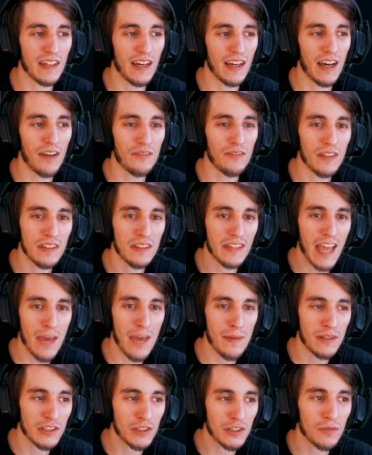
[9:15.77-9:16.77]
of the
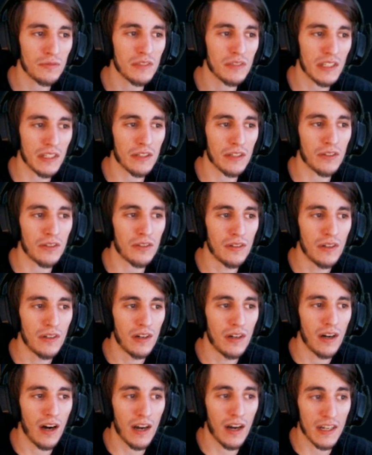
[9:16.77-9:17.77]
damage you deal
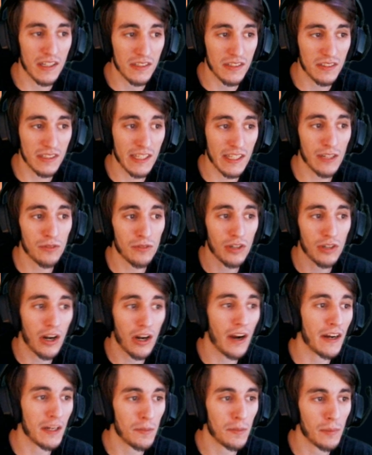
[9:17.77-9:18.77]
on a single
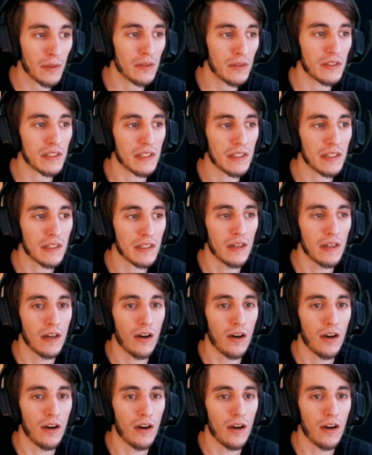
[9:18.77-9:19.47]
target ability.